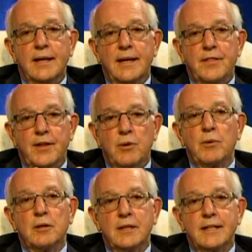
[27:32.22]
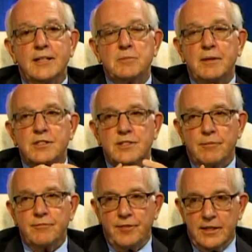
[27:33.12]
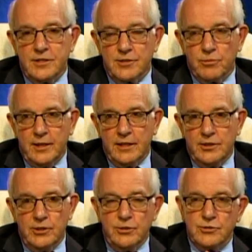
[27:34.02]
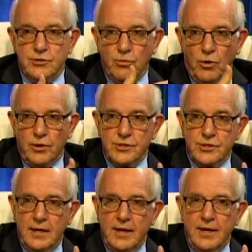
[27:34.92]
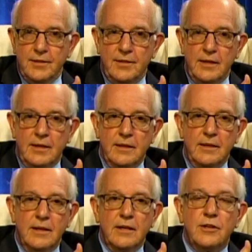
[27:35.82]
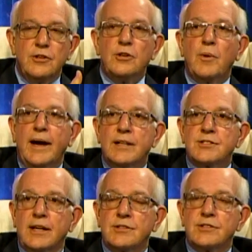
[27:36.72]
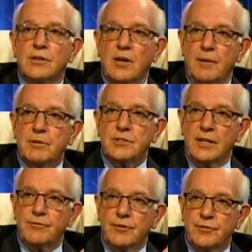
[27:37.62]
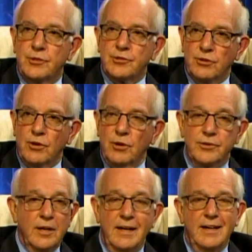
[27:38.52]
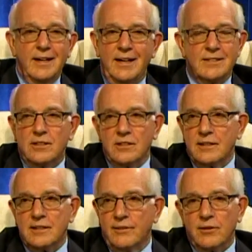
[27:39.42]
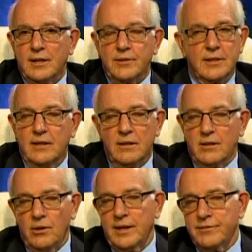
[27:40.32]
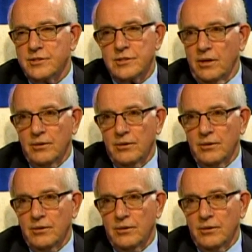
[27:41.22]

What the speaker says: there will at least be some funds that we can use towards the new assets to compensate for future growth. Is it going to cover everything? Oh, heavens no.